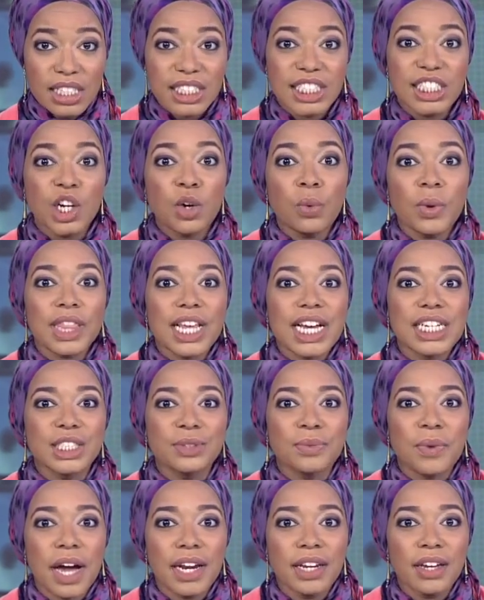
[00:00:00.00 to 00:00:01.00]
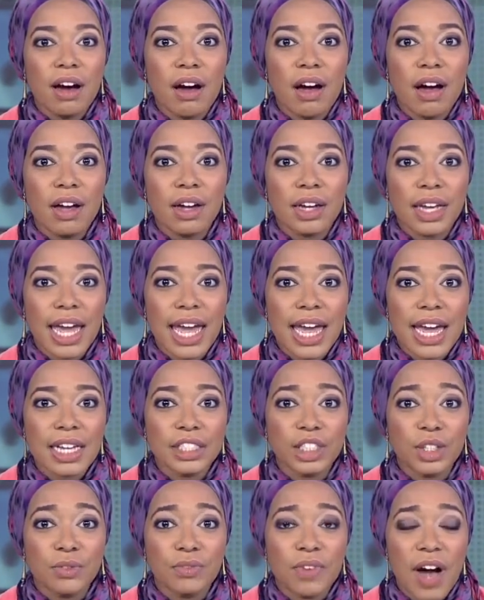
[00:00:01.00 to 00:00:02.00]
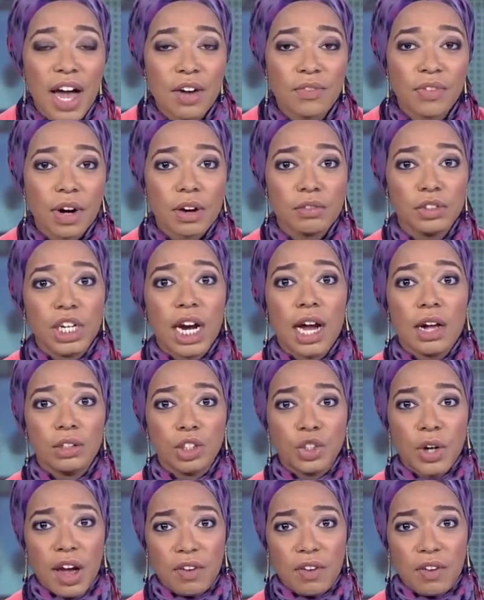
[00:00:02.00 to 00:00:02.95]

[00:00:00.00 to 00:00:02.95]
Still with us, Rani Hong, a survivor of child